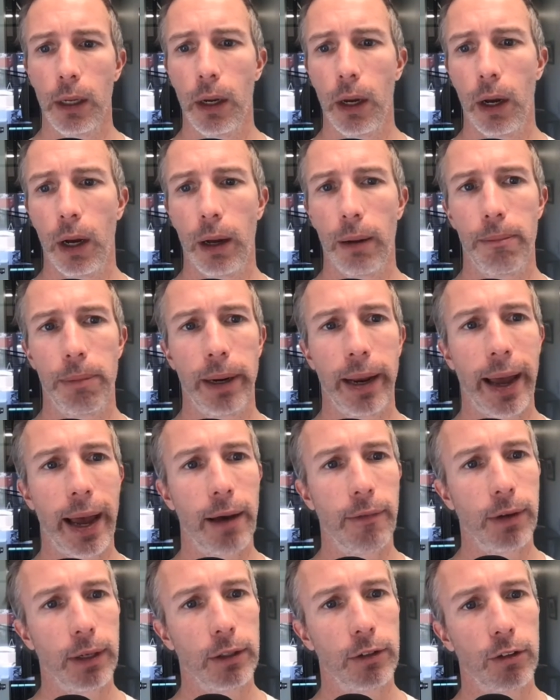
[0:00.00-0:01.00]
But
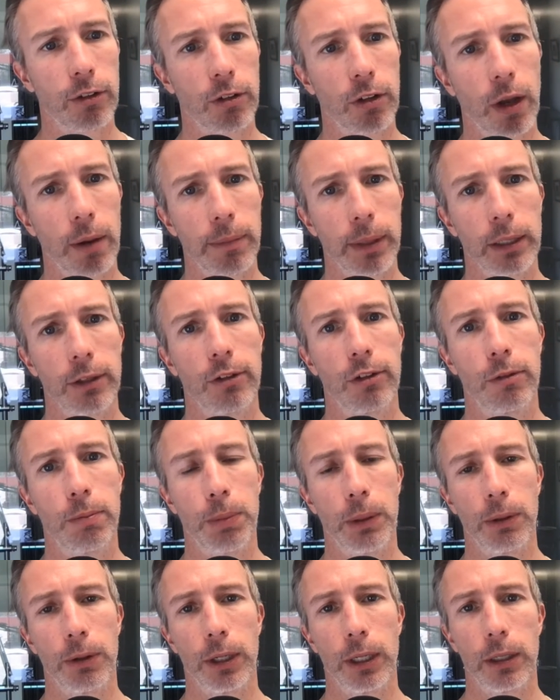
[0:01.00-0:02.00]
having some
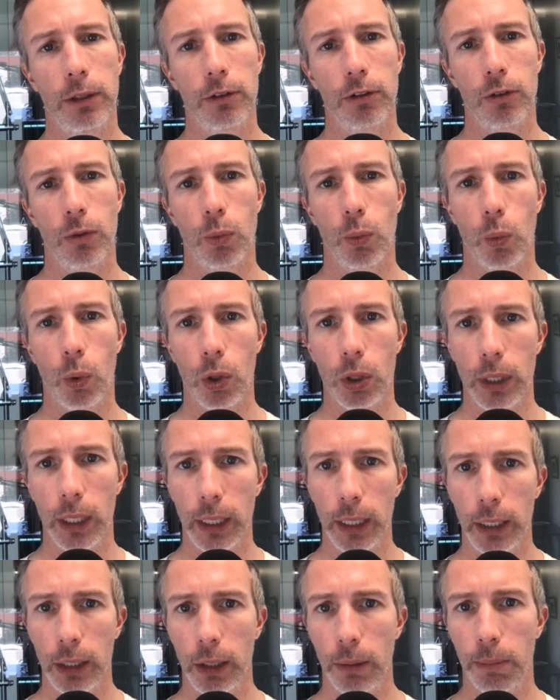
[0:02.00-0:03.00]
experience
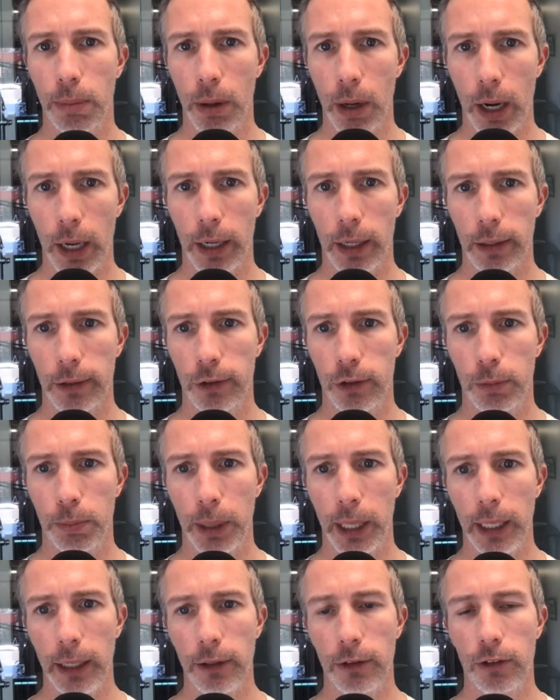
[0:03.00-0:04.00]
working in the product
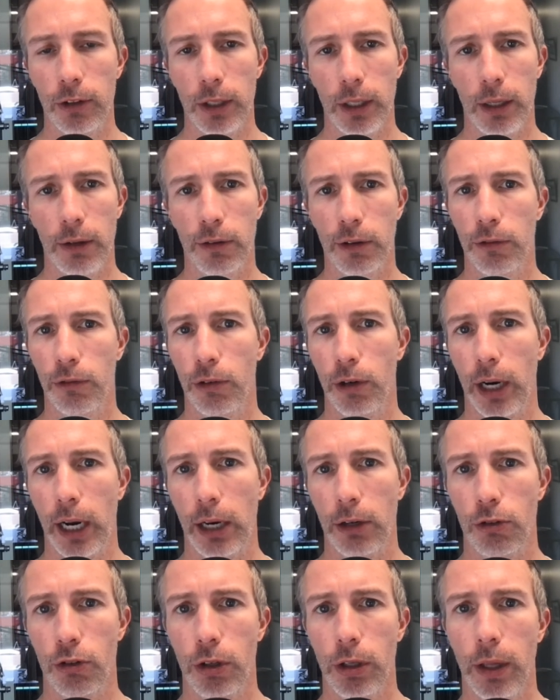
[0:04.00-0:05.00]
space, even for
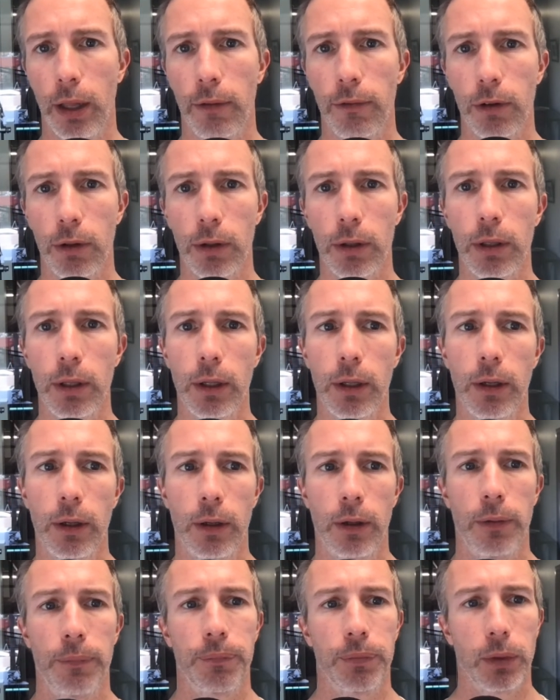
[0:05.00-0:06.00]
entry level,
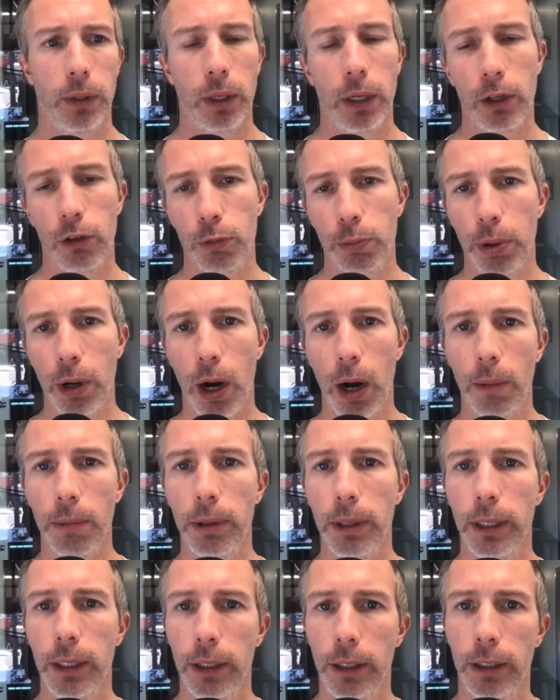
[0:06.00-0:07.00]
is
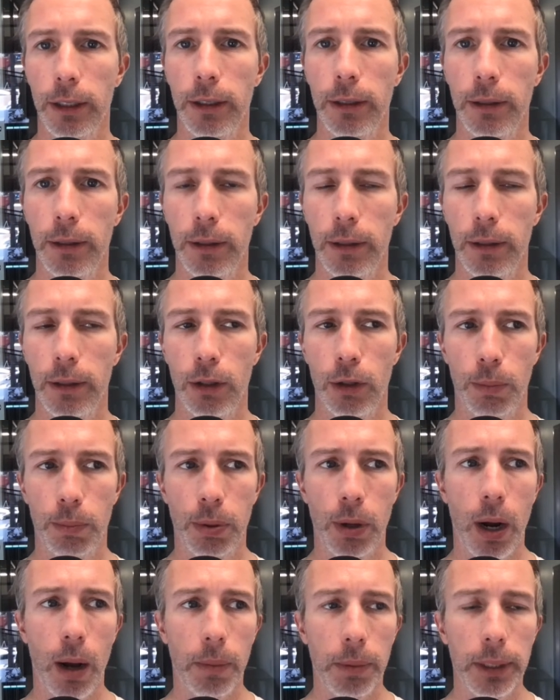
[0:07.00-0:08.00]
probably going to, you're
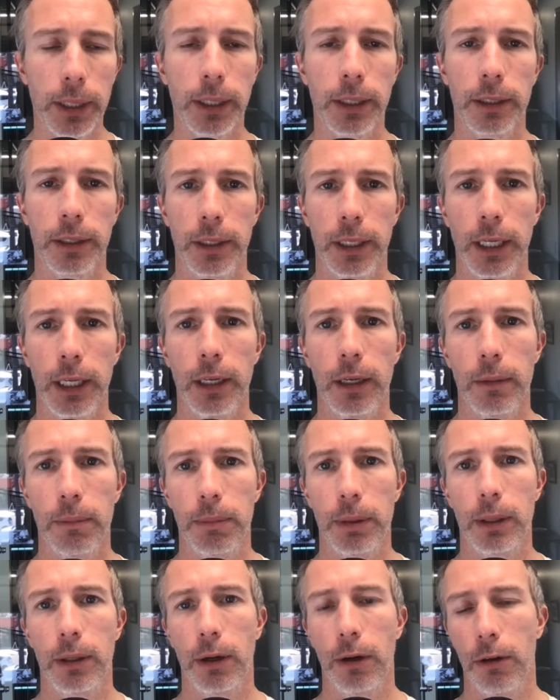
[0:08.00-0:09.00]
probably going to need it,
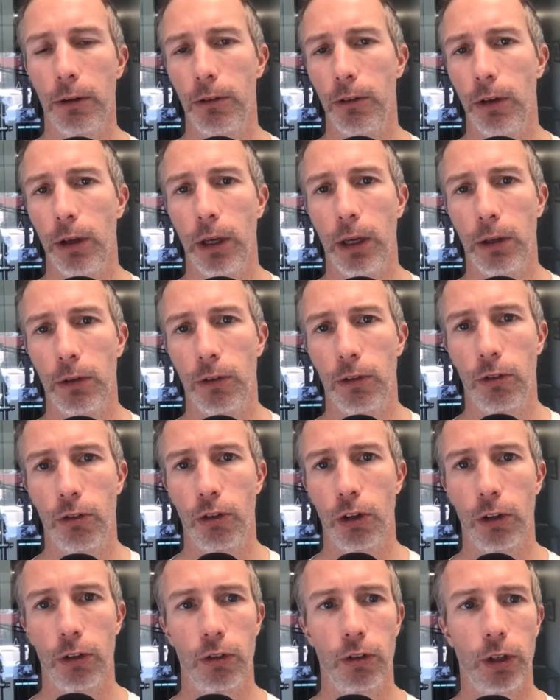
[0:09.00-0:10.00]
because it's
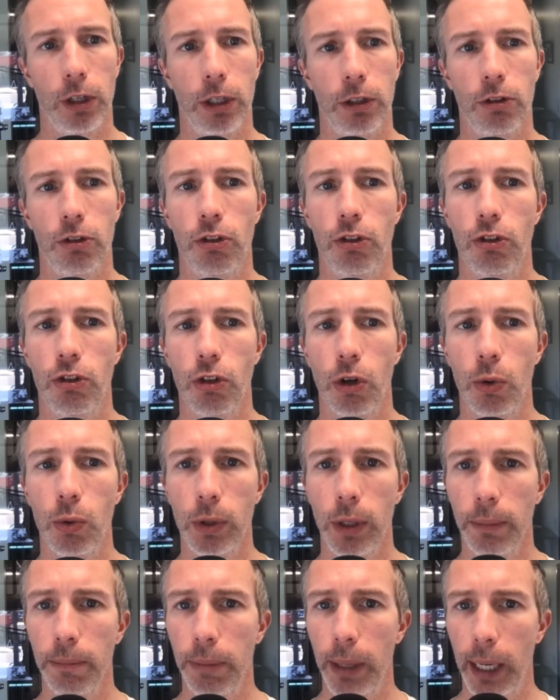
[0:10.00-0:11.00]
just, it's so
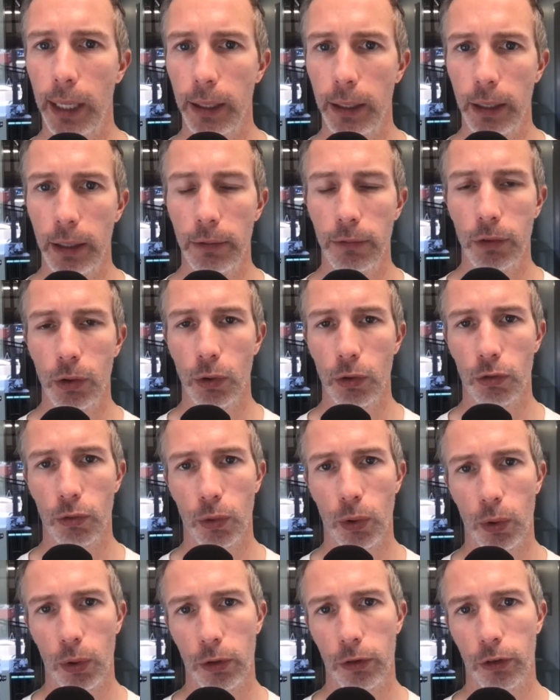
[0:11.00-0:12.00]
competitive, those
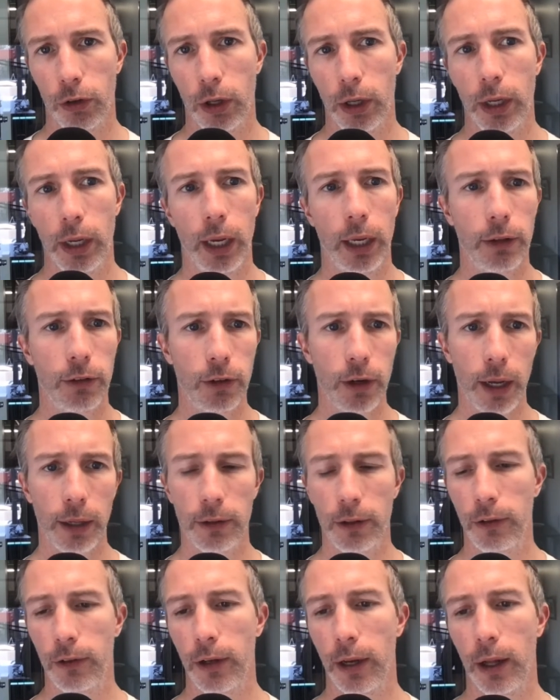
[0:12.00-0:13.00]
roles. And it's not
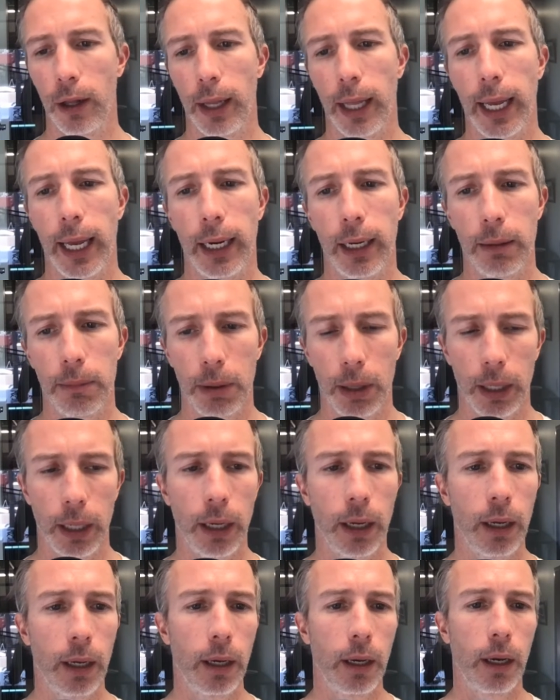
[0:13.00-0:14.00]
to tell
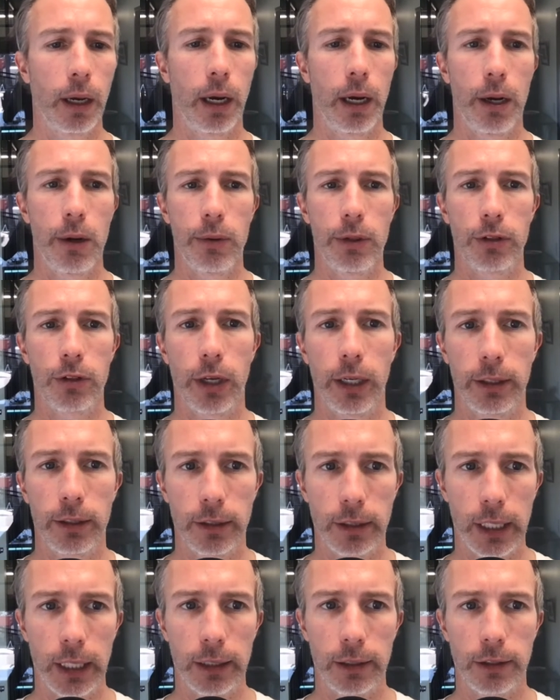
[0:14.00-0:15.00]
anybody. I always like to
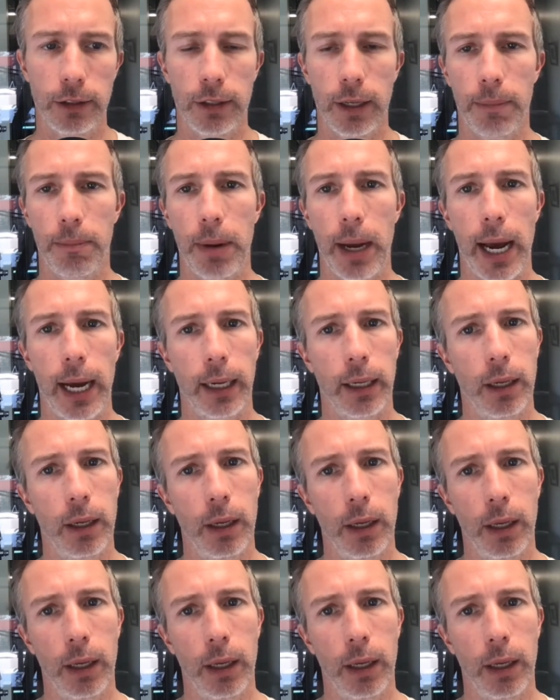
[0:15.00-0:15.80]
take the step back.